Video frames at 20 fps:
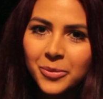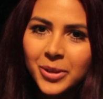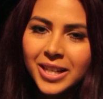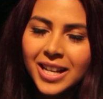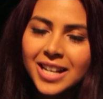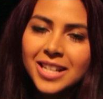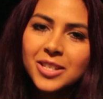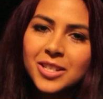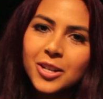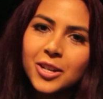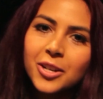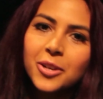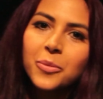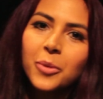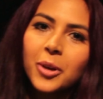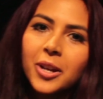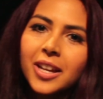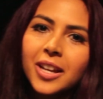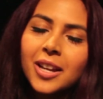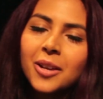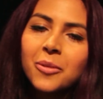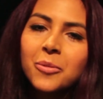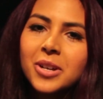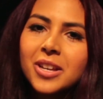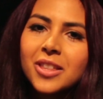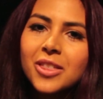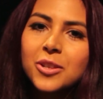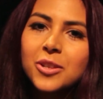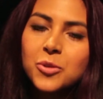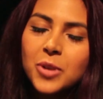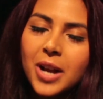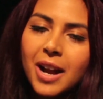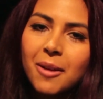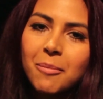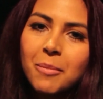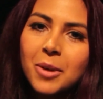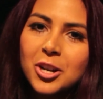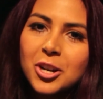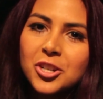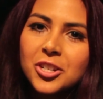when I started working with Track
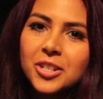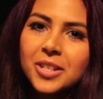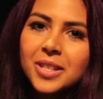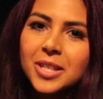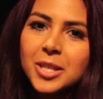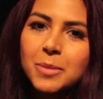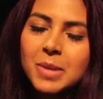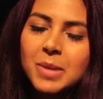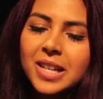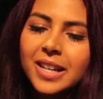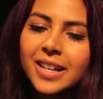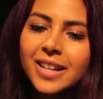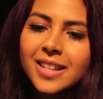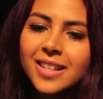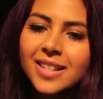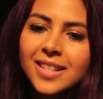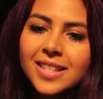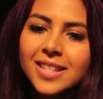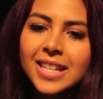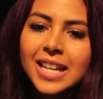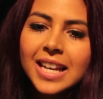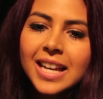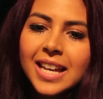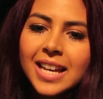Martians because